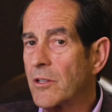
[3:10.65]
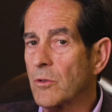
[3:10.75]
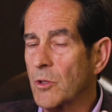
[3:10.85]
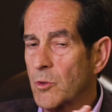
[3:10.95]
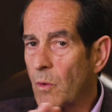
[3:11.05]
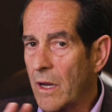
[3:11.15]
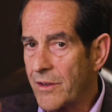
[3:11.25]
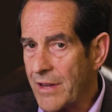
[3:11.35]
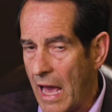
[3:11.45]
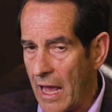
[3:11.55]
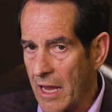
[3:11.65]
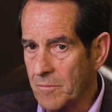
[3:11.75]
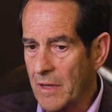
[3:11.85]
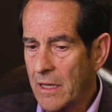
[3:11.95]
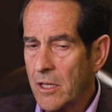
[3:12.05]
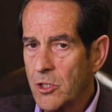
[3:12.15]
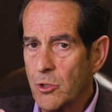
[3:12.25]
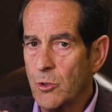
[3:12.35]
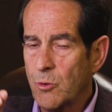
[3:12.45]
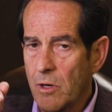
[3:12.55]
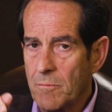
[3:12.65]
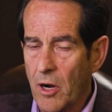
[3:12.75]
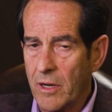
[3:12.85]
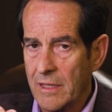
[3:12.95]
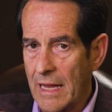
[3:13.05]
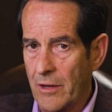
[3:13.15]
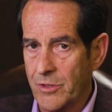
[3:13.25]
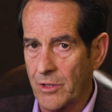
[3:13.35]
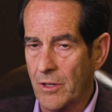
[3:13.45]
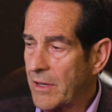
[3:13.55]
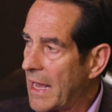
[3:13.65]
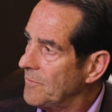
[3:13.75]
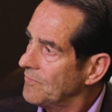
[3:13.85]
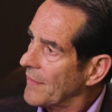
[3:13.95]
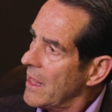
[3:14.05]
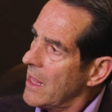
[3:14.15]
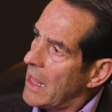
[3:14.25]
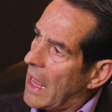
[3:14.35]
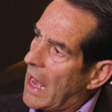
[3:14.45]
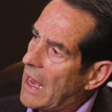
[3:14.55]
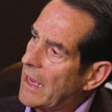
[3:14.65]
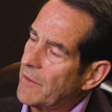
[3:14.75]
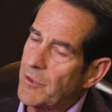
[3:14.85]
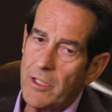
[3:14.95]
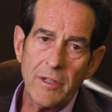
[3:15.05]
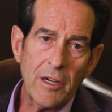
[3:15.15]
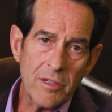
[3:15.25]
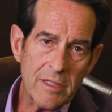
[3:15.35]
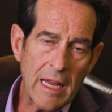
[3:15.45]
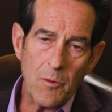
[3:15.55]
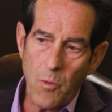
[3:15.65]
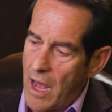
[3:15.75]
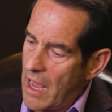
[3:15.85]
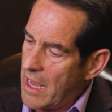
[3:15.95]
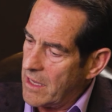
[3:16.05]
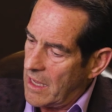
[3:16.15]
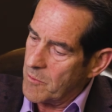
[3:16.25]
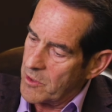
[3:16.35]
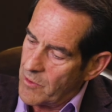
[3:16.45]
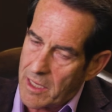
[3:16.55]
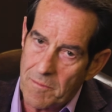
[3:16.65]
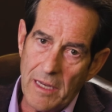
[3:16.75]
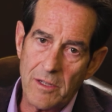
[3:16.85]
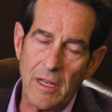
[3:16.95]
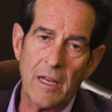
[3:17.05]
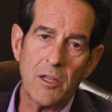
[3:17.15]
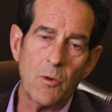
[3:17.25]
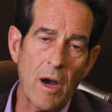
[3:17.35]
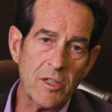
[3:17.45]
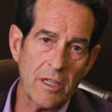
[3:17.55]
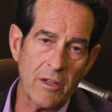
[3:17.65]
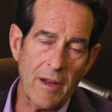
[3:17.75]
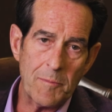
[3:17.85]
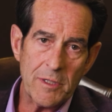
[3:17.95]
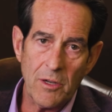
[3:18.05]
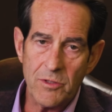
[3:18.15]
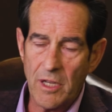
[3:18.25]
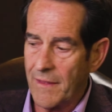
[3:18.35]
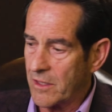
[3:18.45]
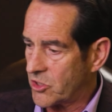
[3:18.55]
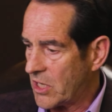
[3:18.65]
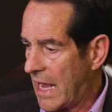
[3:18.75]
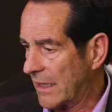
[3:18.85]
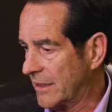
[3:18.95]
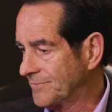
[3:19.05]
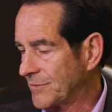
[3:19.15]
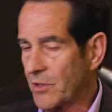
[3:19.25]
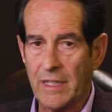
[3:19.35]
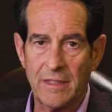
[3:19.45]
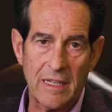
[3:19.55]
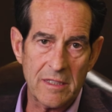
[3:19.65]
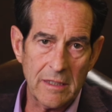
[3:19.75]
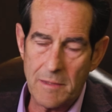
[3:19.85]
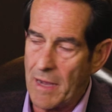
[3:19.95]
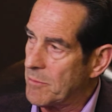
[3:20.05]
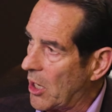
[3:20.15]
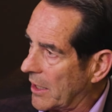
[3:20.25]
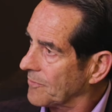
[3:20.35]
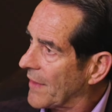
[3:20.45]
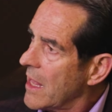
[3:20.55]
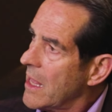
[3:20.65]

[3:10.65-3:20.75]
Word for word: I don't lose one dime due to a market downturn, okay? Uh, if you don't understand why, I would recommend uh, you watch other episodes on this channel. You can uh, study my book.